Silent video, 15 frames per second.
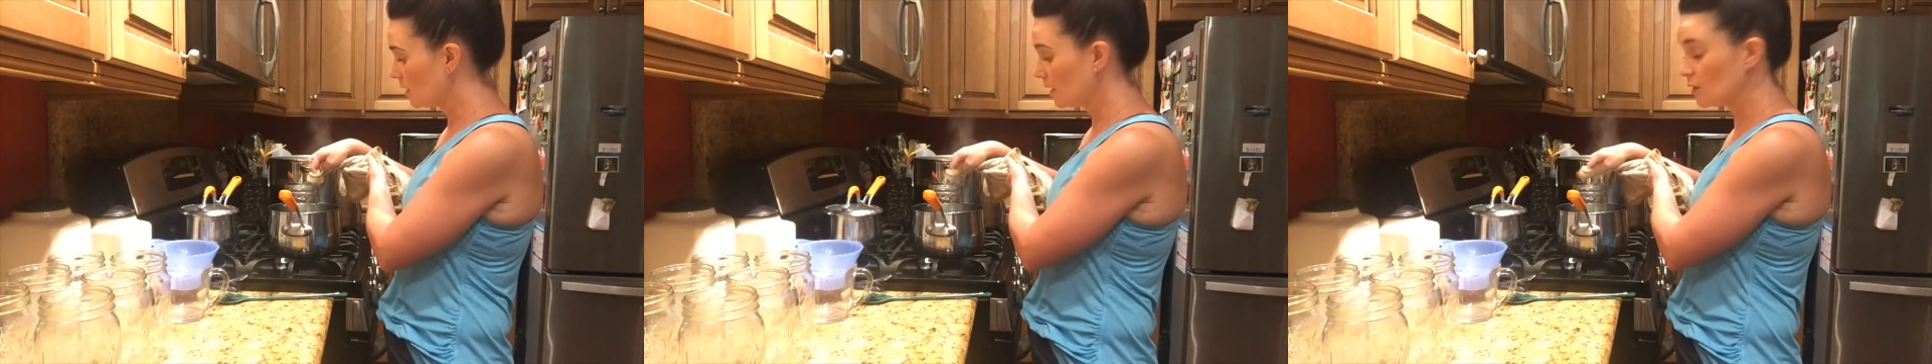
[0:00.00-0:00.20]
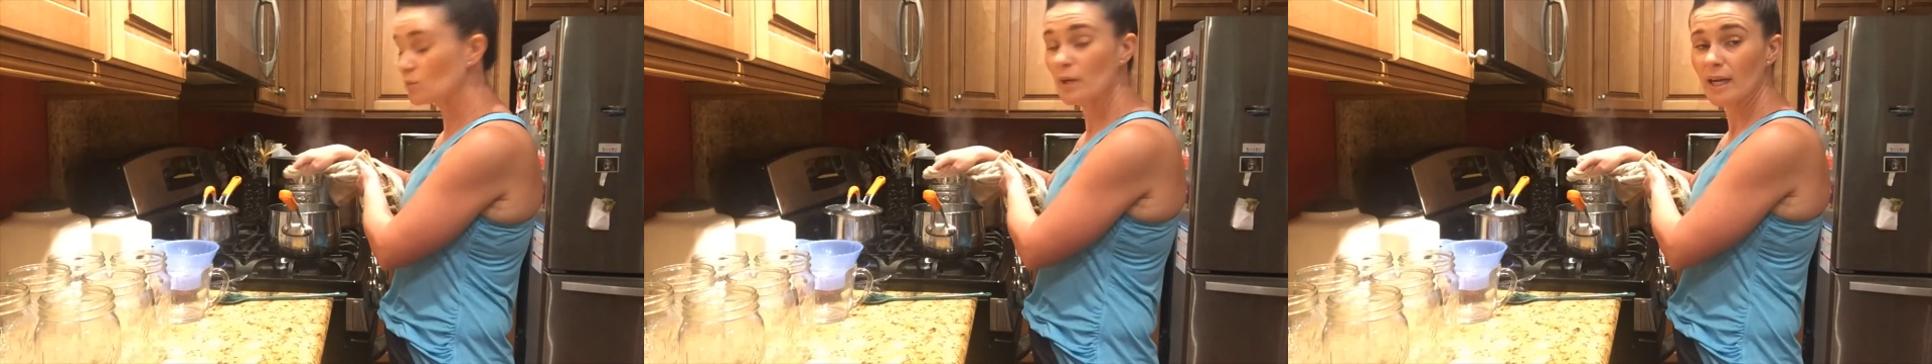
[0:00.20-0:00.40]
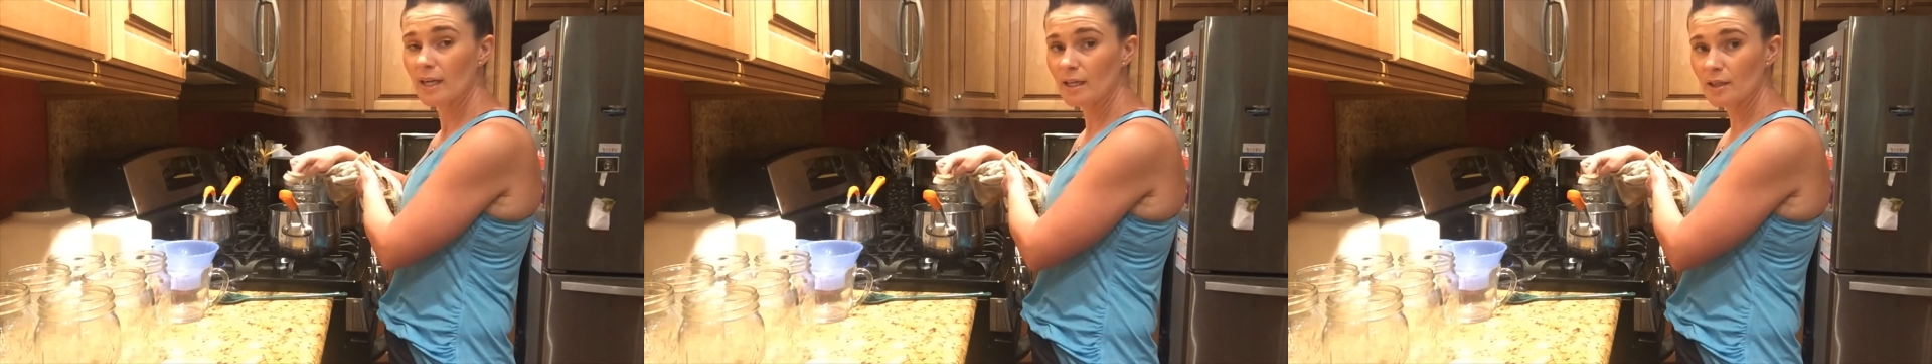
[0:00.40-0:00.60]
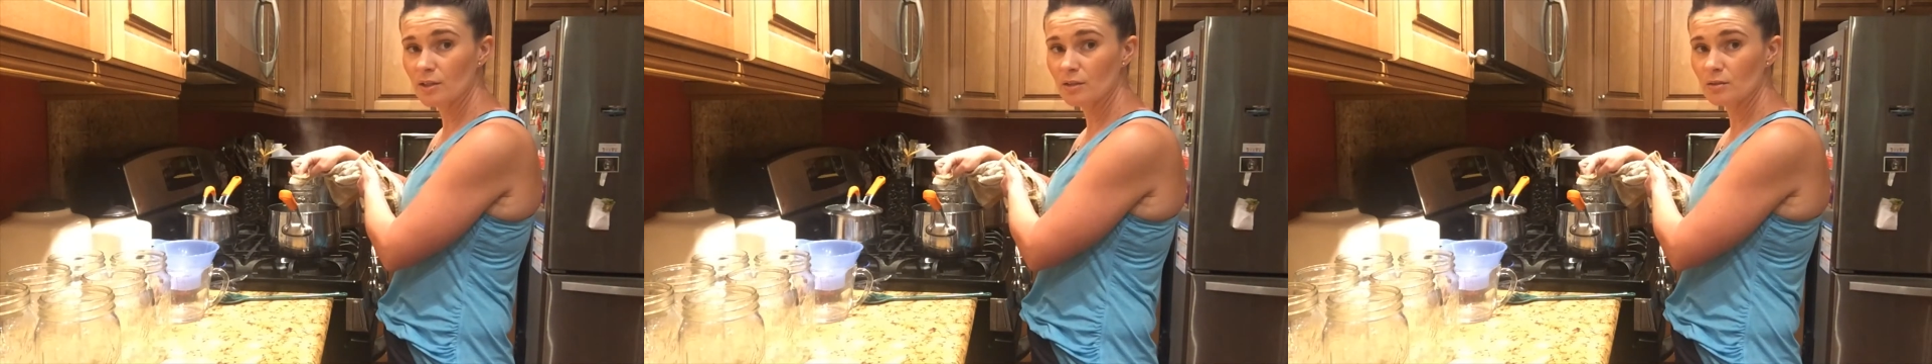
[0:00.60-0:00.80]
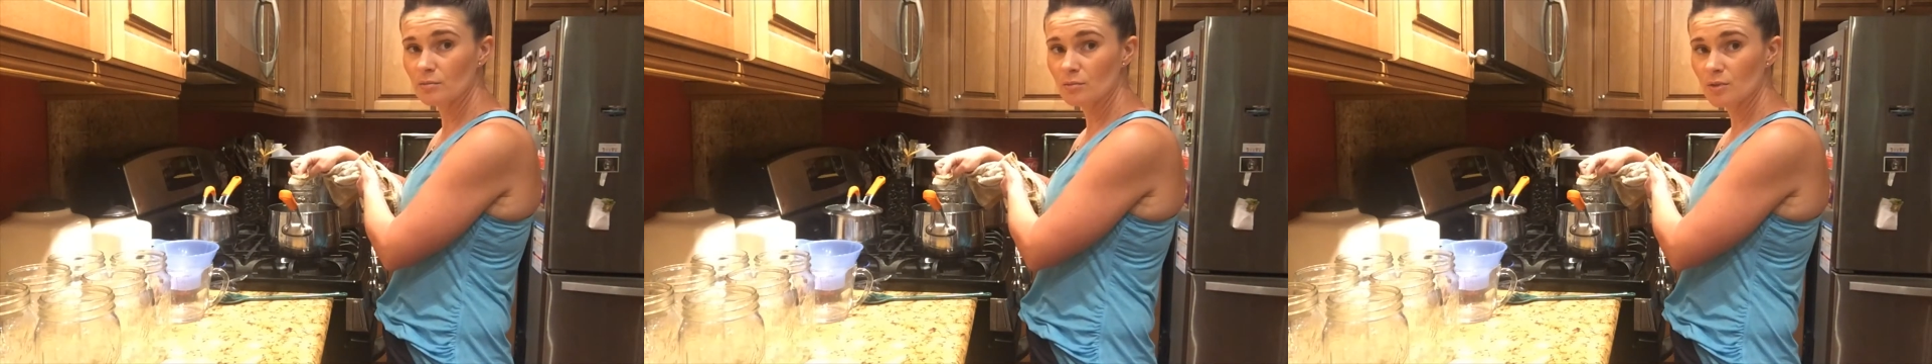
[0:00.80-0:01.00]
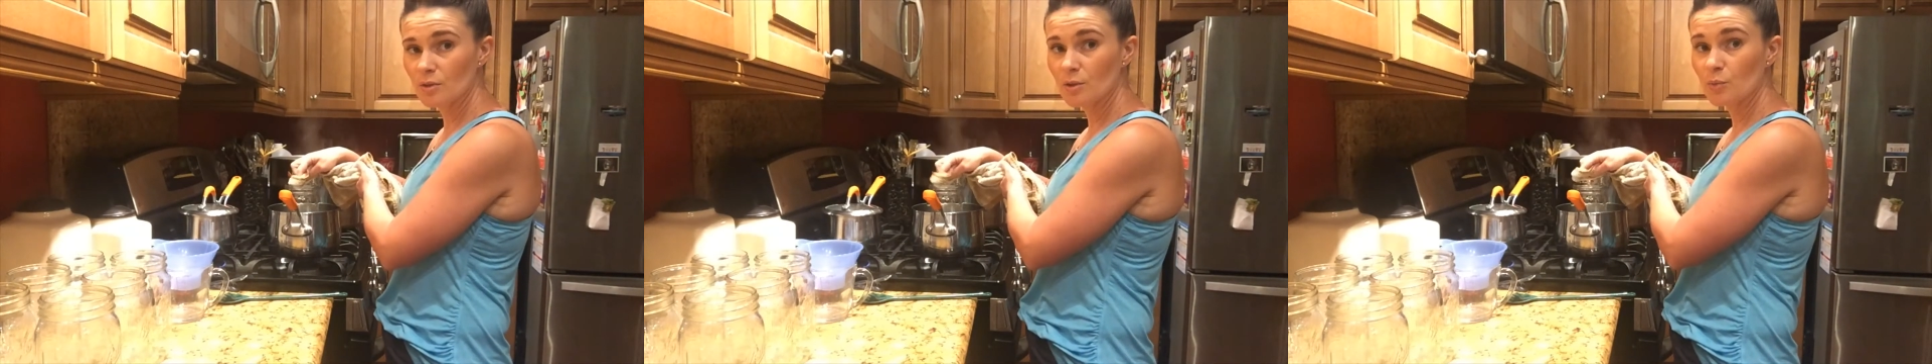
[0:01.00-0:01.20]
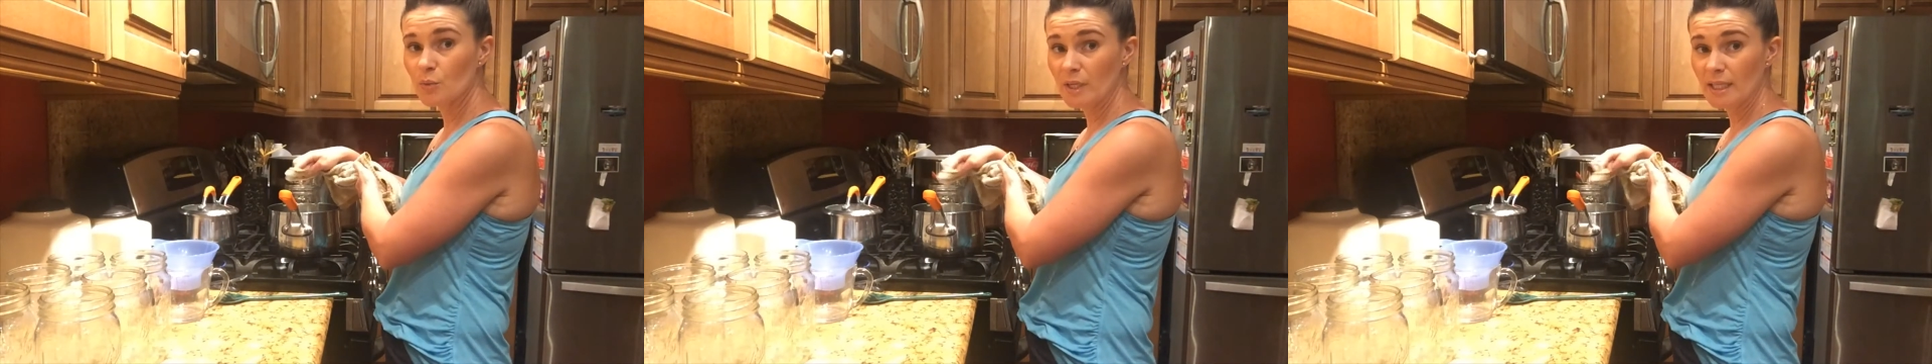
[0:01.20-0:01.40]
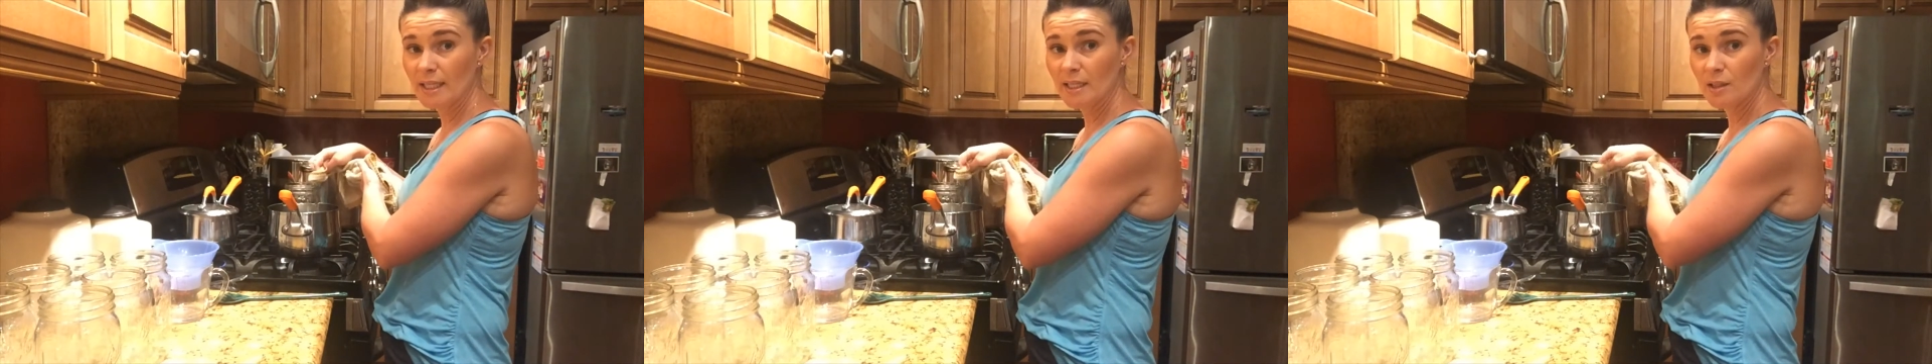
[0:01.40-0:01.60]
lid right here, the
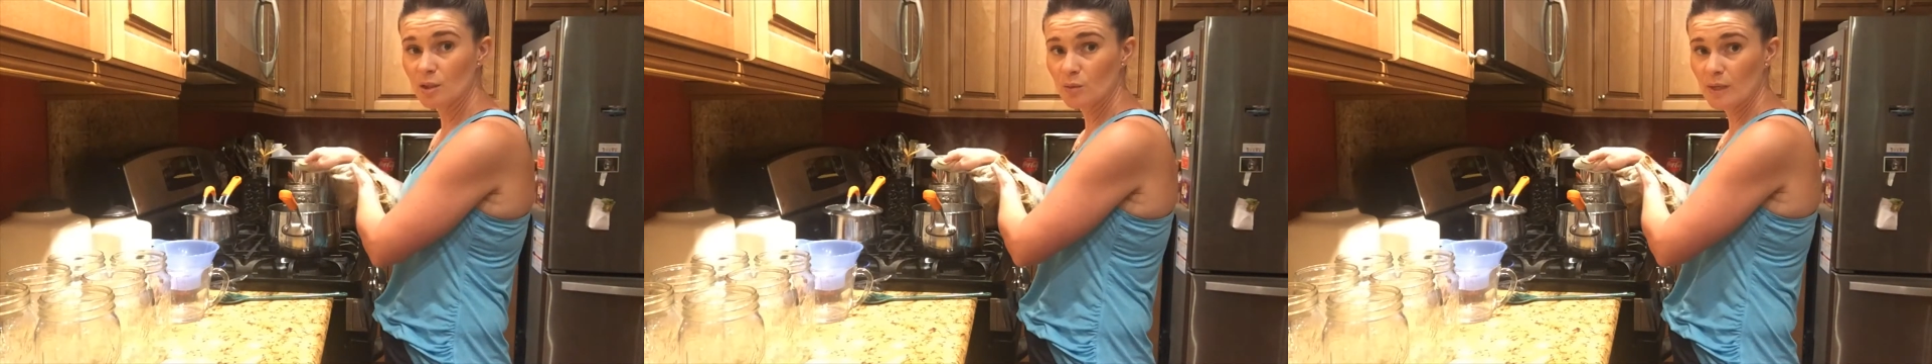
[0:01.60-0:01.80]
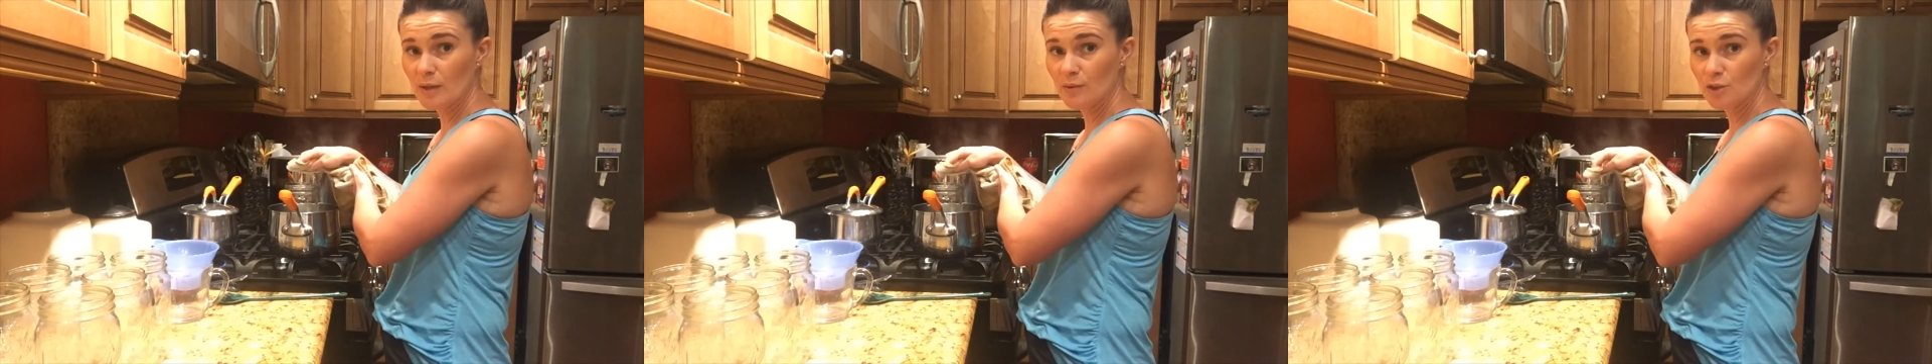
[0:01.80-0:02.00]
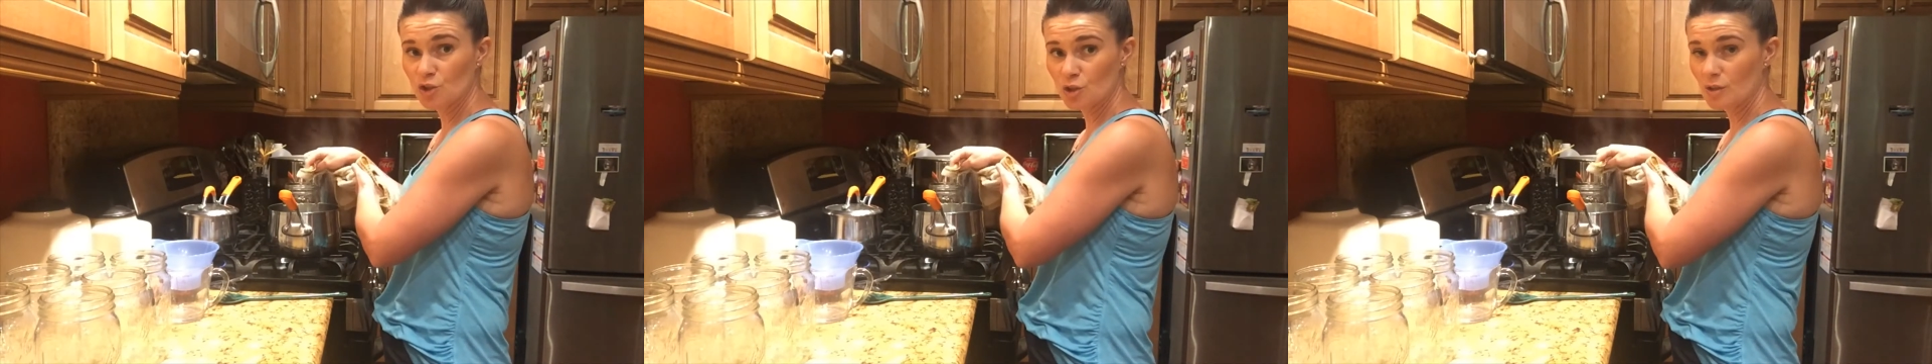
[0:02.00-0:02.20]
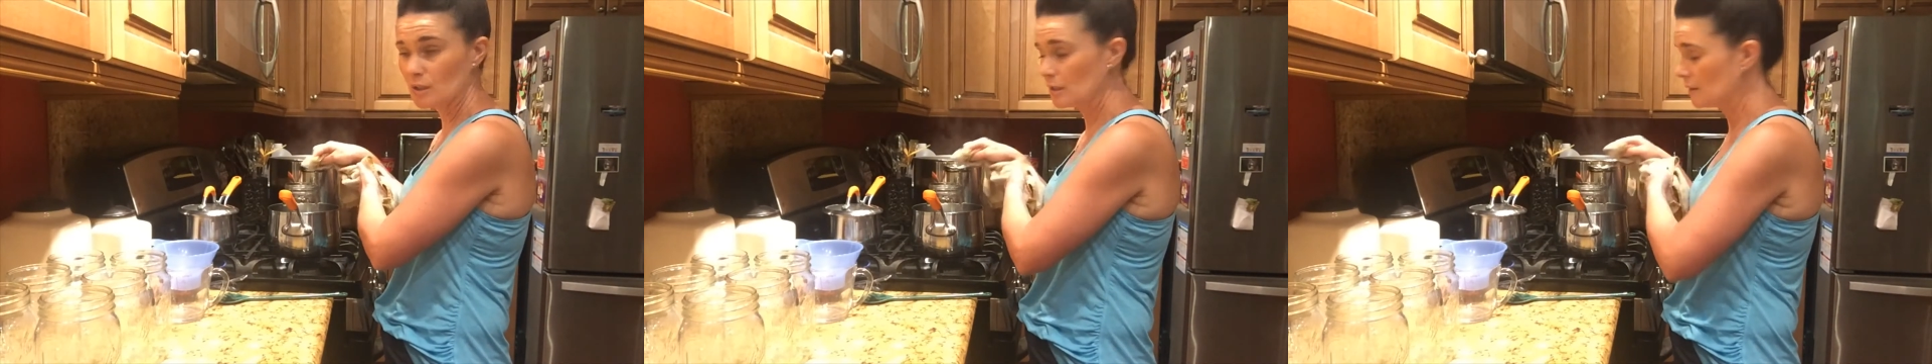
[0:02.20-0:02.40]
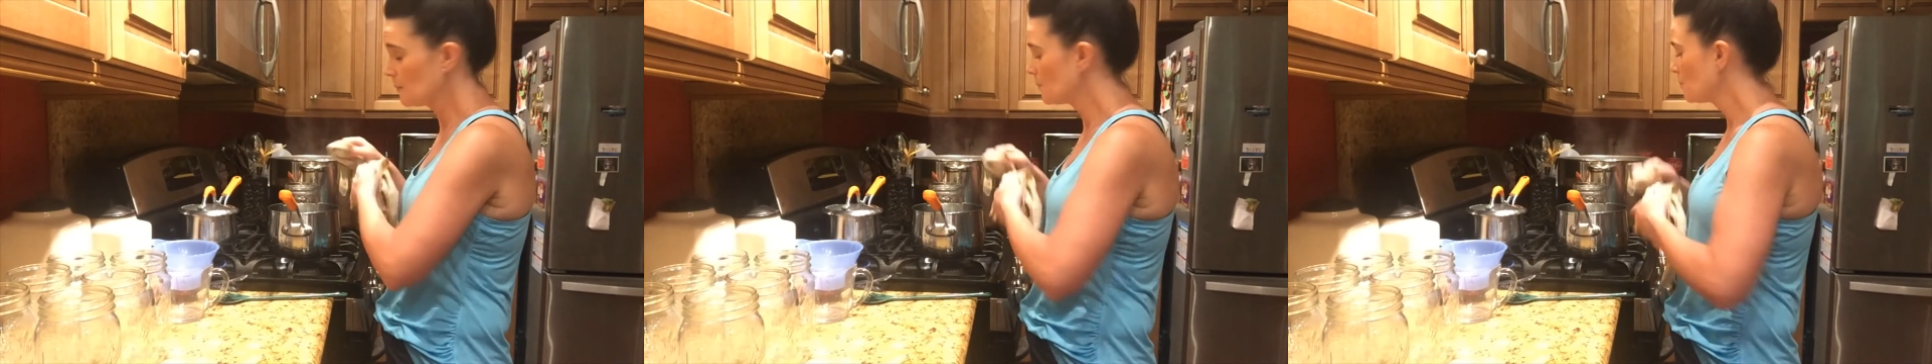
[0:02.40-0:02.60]
ring around the jar,